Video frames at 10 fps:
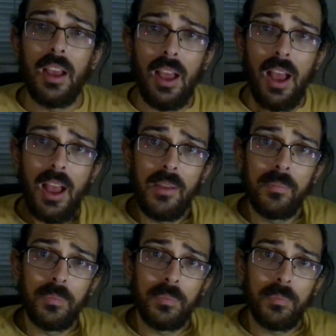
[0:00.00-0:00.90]
uh,
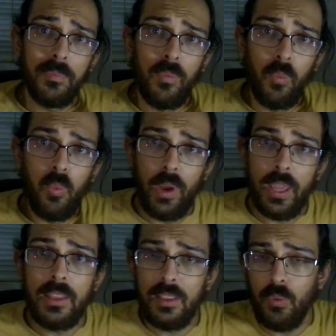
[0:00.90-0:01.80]

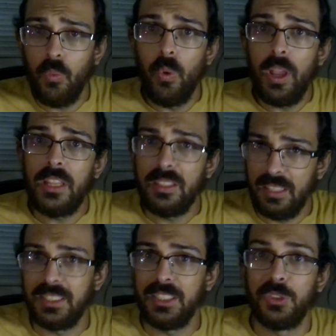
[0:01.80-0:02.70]
when when the
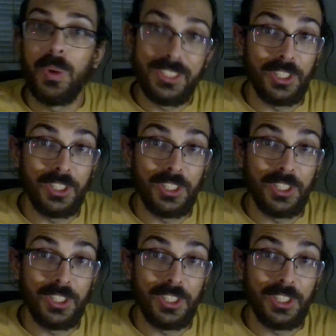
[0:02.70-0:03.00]
situation